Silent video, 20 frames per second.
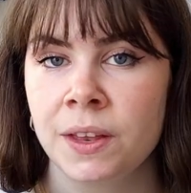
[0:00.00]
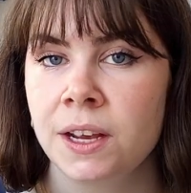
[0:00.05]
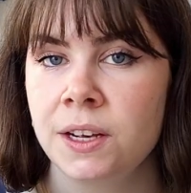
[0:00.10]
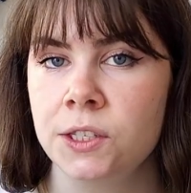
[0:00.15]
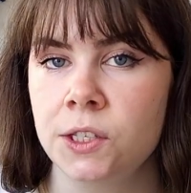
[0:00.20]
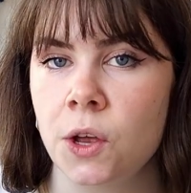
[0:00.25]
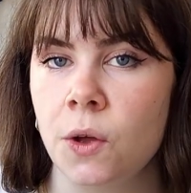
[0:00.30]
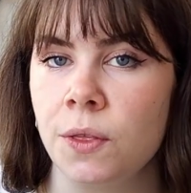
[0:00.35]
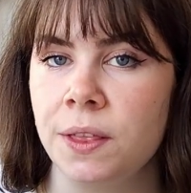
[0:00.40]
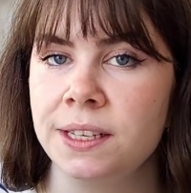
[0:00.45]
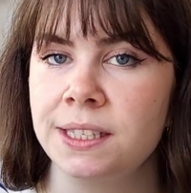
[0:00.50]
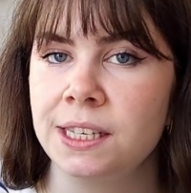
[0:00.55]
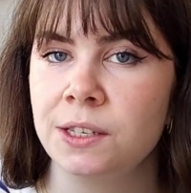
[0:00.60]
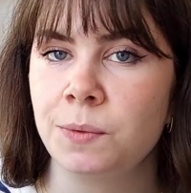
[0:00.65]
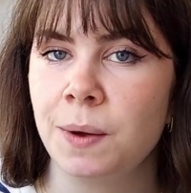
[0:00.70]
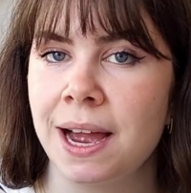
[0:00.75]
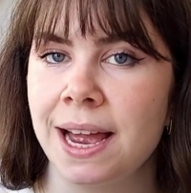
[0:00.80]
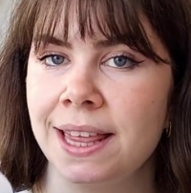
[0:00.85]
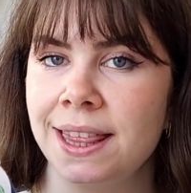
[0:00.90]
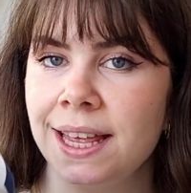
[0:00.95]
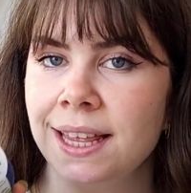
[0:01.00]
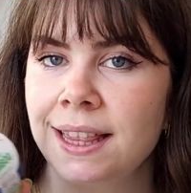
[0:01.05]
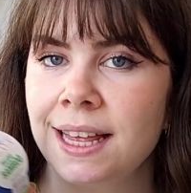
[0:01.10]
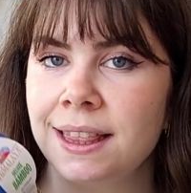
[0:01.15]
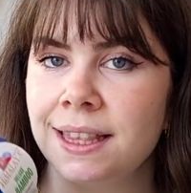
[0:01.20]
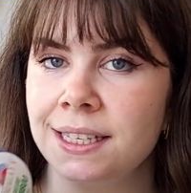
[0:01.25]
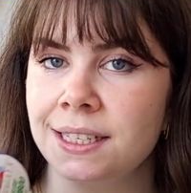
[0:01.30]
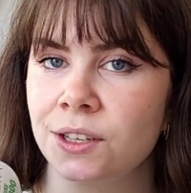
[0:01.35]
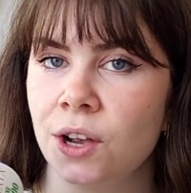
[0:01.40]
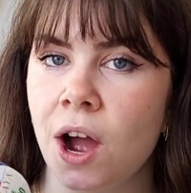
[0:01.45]
So this is why I think
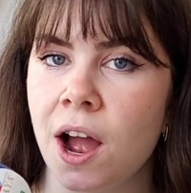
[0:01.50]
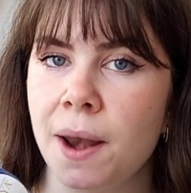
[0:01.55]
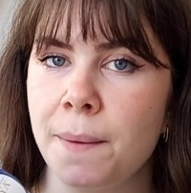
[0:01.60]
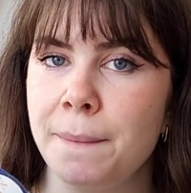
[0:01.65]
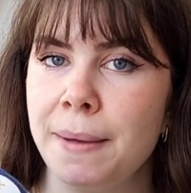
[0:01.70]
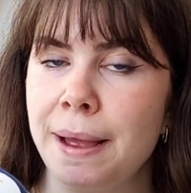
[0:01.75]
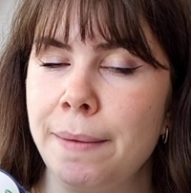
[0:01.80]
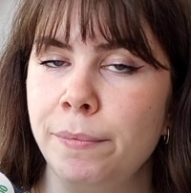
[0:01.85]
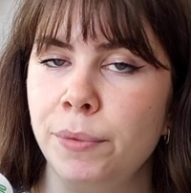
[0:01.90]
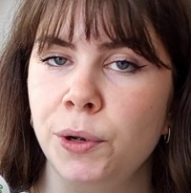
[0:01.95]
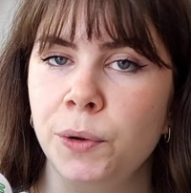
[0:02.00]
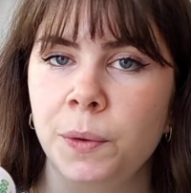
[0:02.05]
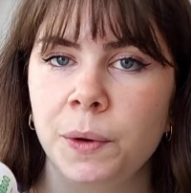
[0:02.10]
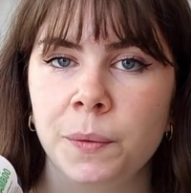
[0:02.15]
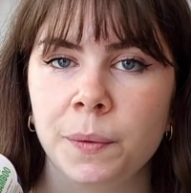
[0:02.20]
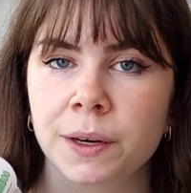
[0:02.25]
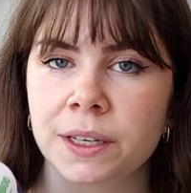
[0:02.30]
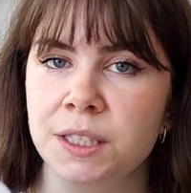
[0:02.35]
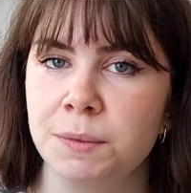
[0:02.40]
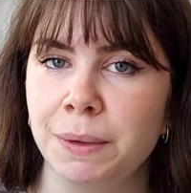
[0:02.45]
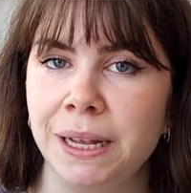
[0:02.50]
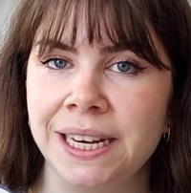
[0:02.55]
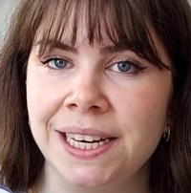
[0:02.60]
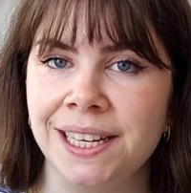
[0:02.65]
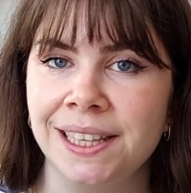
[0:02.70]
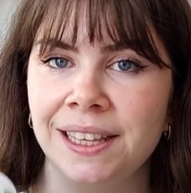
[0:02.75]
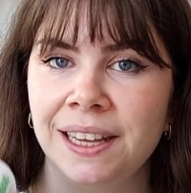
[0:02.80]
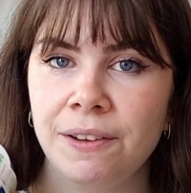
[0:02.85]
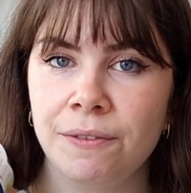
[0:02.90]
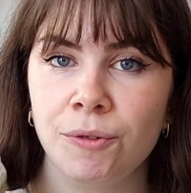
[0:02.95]
that this cotton bamboo would work
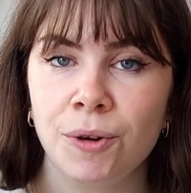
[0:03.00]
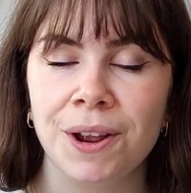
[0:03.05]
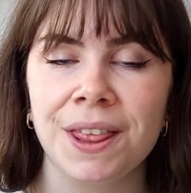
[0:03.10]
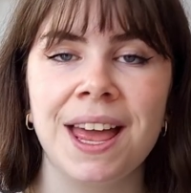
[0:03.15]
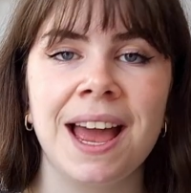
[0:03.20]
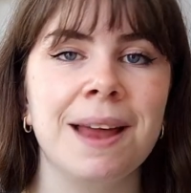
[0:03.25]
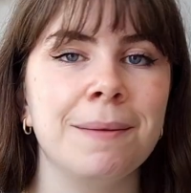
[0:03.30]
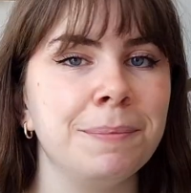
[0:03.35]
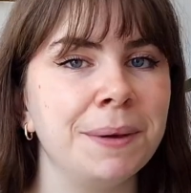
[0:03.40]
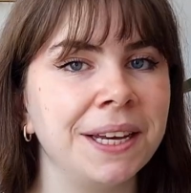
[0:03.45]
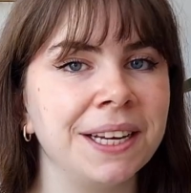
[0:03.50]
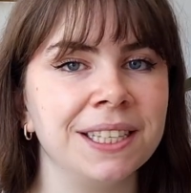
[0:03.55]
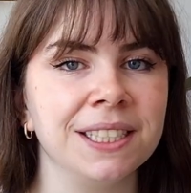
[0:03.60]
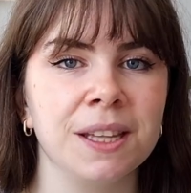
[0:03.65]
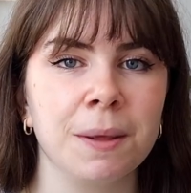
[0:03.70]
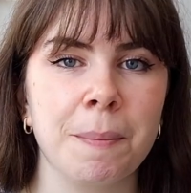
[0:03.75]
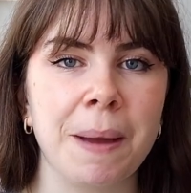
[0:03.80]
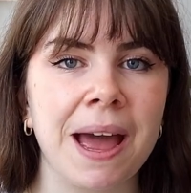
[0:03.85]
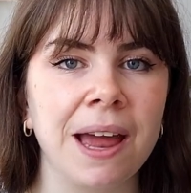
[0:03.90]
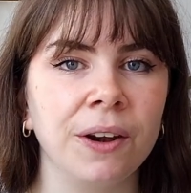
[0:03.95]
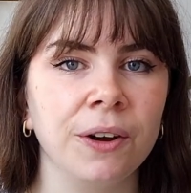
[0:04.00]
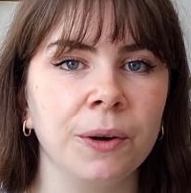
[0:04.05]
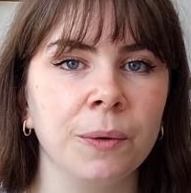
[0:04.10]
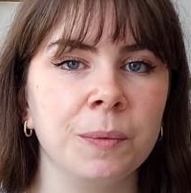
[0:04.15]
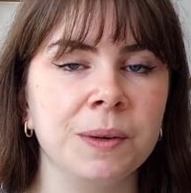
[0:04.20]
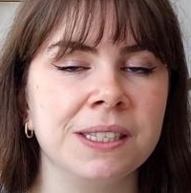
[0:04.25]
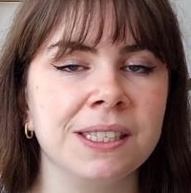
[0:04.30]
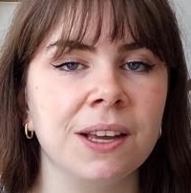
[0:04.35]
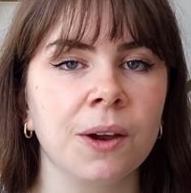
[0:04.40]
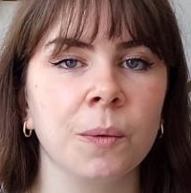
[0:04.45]
splendidly for that, because the pattern
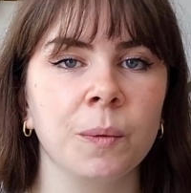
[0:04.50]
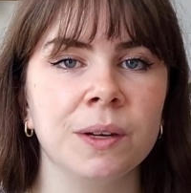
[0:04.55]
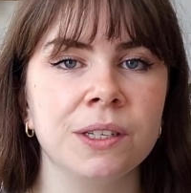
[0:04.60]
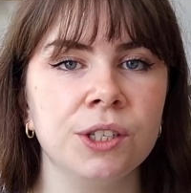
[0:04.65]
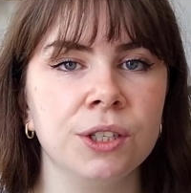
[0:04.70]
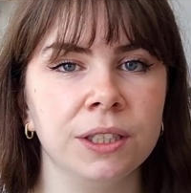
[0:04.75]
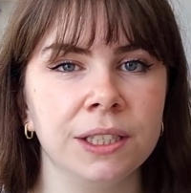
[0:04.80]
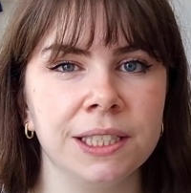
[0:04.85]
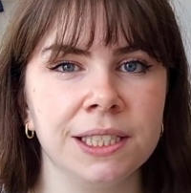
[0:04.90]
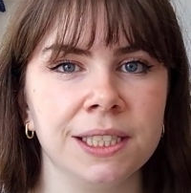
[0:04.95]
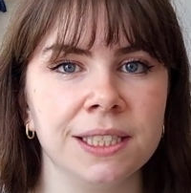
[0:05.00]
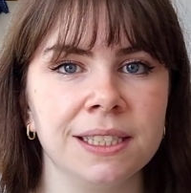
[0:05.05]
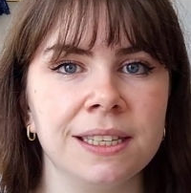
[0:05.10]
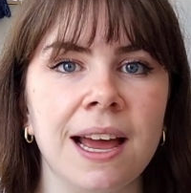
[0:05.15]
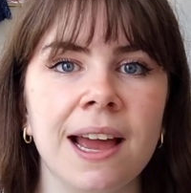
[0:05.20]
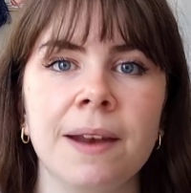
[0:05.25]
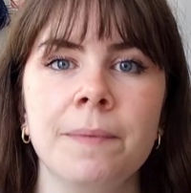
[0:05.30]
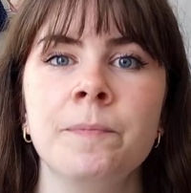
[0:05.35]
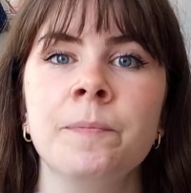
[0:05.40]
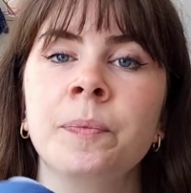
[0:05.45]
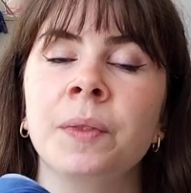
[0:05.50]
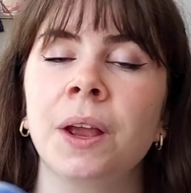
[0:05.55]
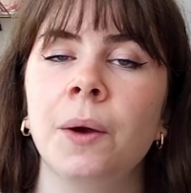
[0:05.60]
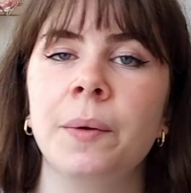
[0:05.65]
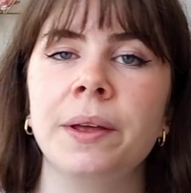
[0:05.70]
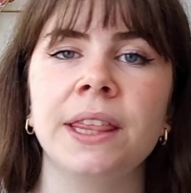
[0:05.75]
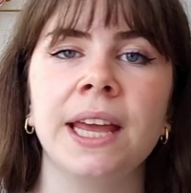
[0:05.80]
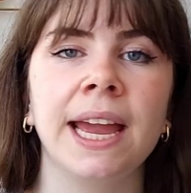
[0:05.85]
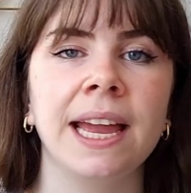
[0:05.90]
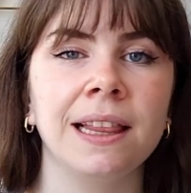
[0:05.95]
was originally designed
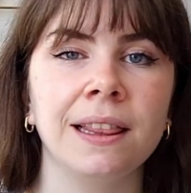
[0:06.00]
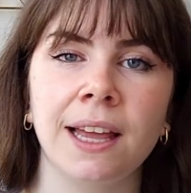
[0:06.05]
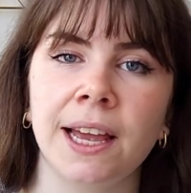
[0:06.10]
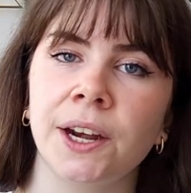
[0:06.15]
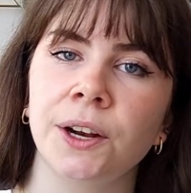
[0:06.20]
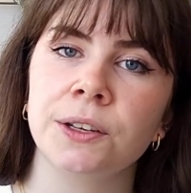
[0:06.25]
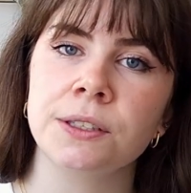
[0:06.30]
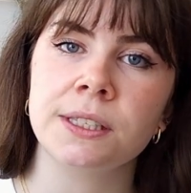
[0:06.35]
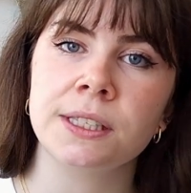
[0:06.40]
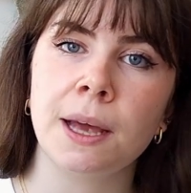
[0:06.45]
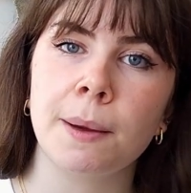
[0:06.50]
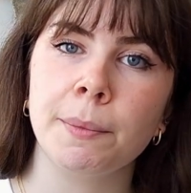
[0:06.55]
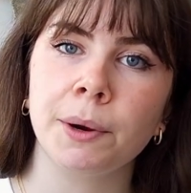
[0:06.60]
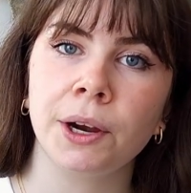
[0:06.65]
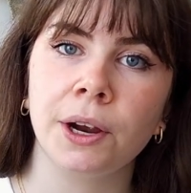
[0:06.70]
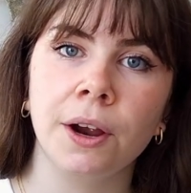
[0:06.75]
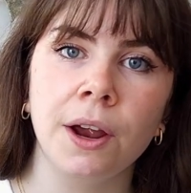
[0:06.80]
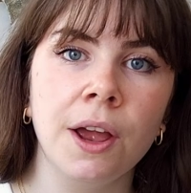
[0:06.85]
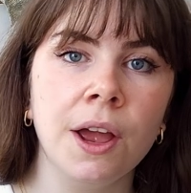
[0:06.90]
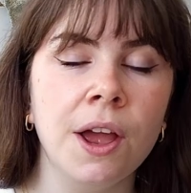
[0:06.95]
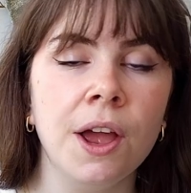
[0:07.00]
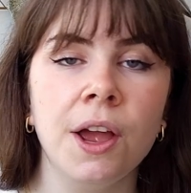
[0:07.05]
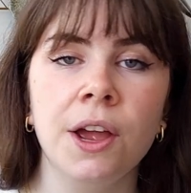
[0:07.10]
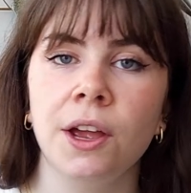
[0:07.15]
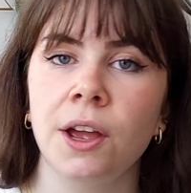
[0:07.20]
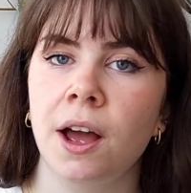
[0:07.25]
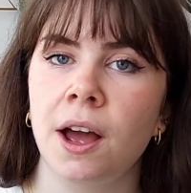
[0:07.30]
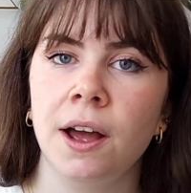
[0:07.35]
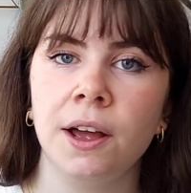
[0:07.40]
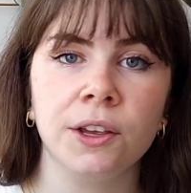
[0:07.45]
with a lighter summer
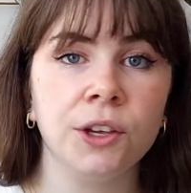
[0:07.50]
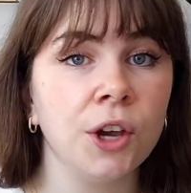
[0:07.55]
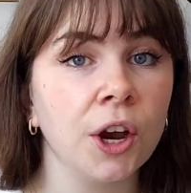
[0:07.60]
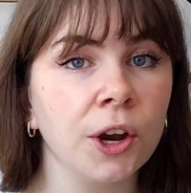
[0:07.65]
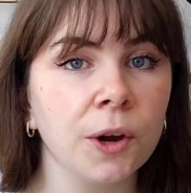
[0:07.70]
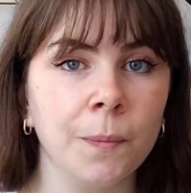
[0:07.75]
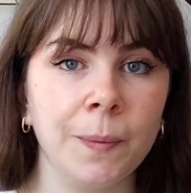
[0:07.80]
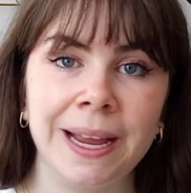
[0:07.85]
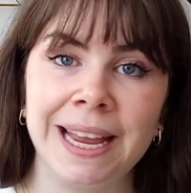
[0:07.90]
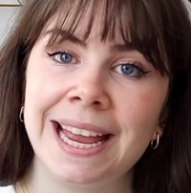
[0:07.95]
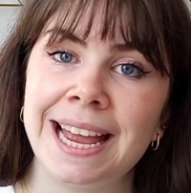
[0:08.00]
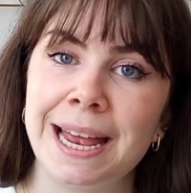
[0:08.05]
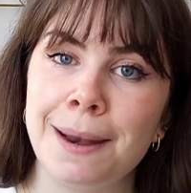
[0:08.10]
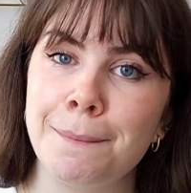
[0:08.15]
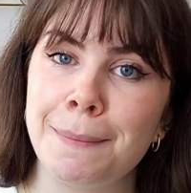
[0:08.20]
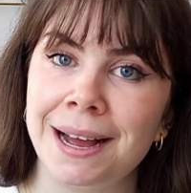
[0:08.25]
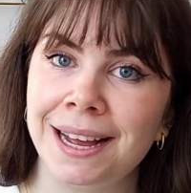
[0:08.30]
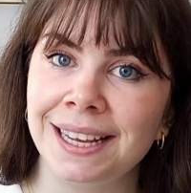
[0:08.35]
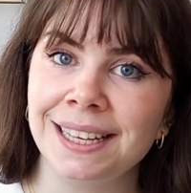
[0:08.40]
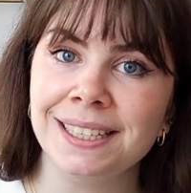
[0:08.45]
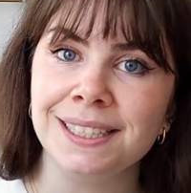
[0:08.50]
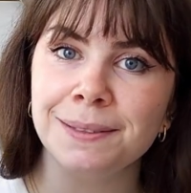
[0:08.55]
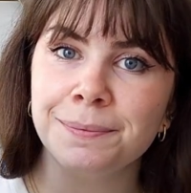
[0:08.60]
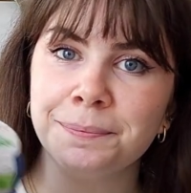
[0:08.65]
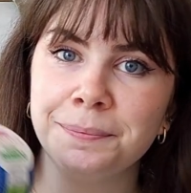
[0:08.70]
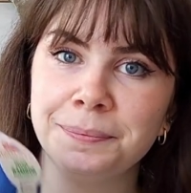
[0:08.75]
yarn weight in mind.